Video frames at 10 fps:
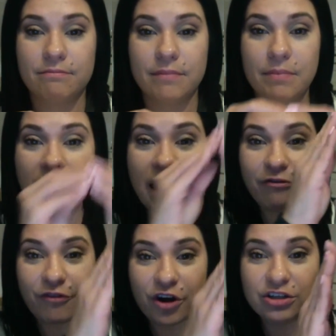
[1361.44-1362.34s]
My
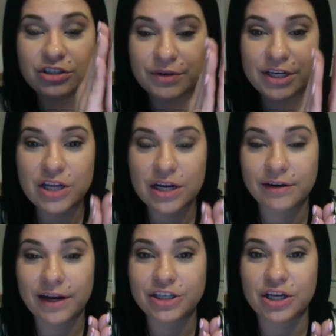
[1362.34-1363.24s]
first 3
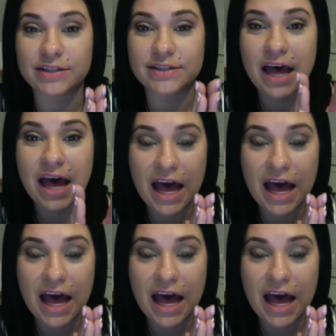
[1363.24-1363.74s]
generations,